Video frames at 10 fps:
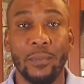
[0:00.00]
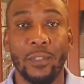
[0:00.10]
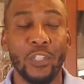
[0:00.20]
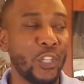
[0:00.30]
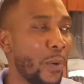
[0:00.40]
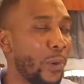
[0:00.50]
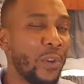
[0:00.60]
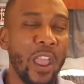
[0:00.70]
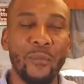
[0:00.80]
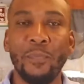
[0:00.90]
Share it on
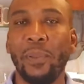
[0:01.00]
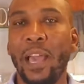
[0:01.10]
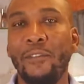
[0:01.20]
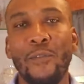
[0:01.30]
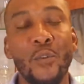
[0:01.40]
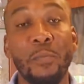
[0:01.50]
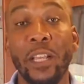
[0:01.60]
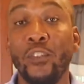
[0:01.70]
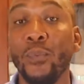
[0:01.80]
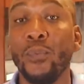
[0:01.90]
every platform
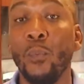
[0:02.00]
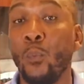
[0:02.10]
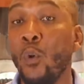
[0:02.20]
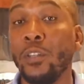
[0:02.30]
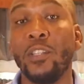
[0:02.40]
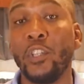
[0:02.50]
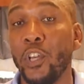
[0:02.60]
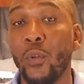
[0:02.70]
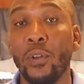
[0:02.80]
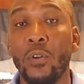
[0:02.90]
that you want to
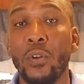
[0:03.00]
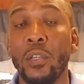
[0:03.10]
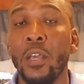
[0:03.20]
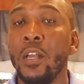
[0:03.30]
share it on